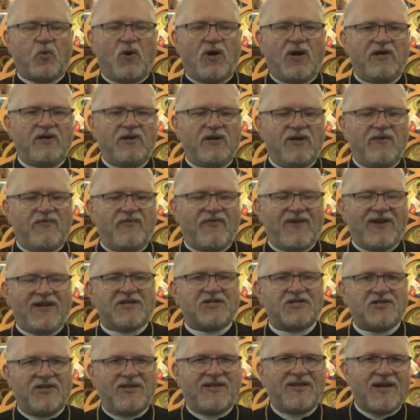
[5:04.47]
one
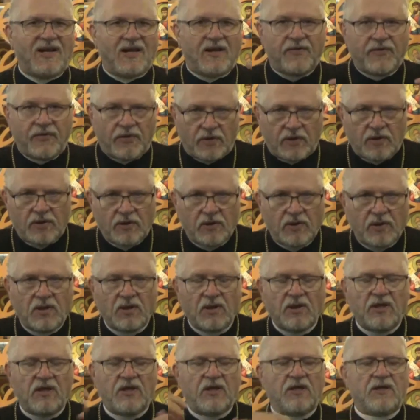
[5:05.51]
affects the other,
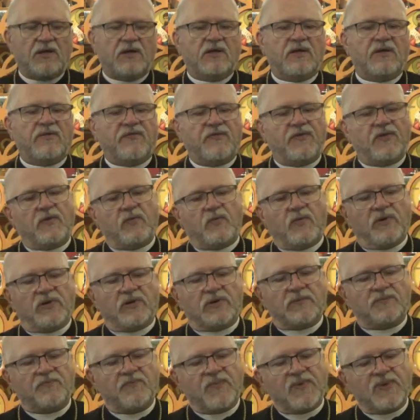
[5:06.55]
if you
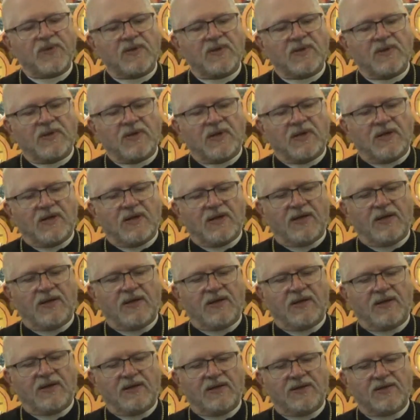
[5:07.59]
will.
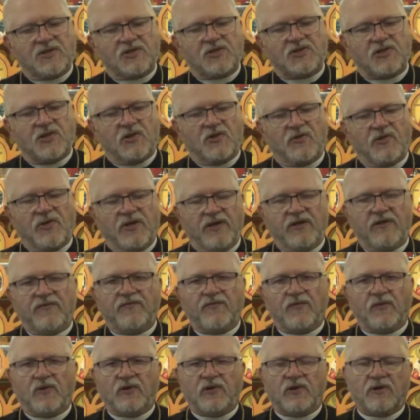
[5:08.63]
so,
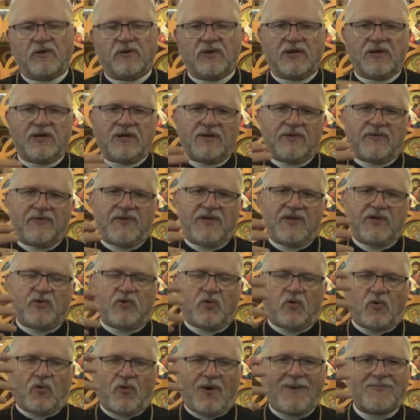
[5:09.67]
therefore, the
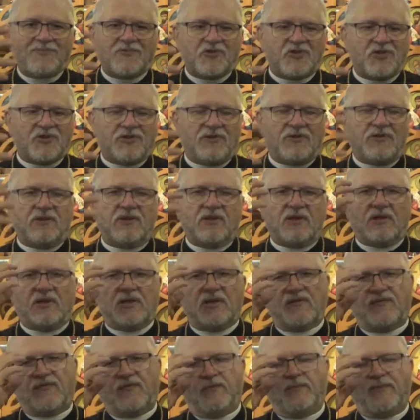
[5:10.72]
corruption
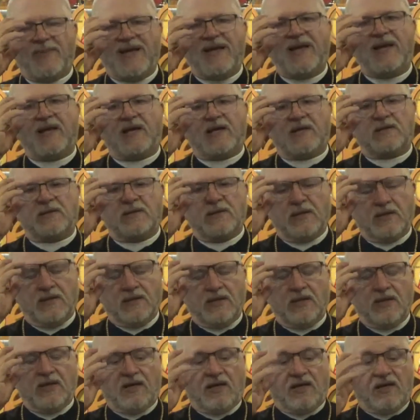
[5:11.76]
of man
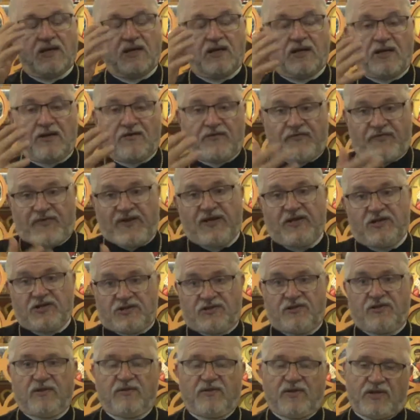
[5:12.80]

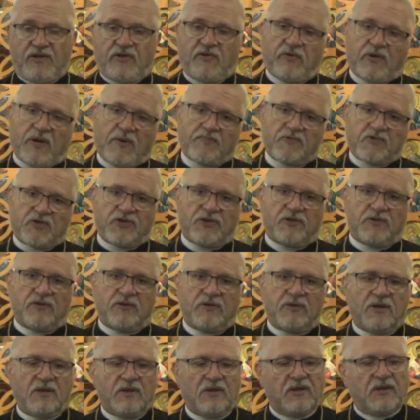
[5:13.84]
affects the
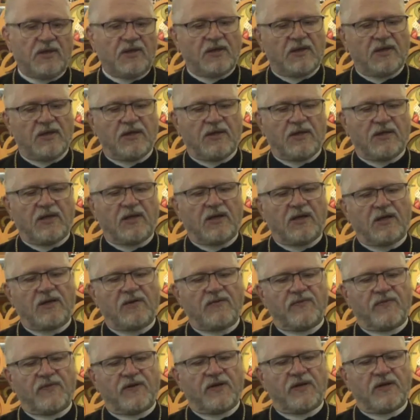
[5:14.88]
corruption
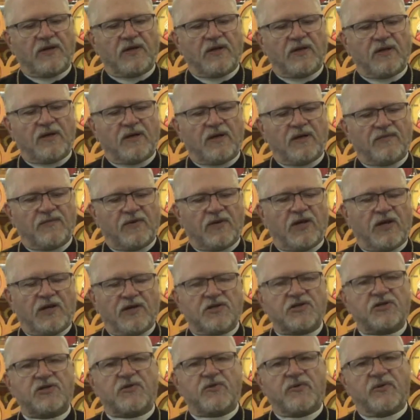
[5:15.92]
of, of
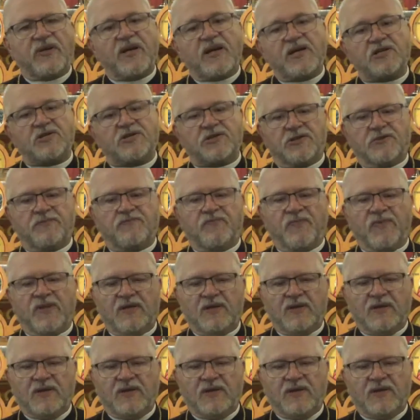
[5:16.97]
God's creation.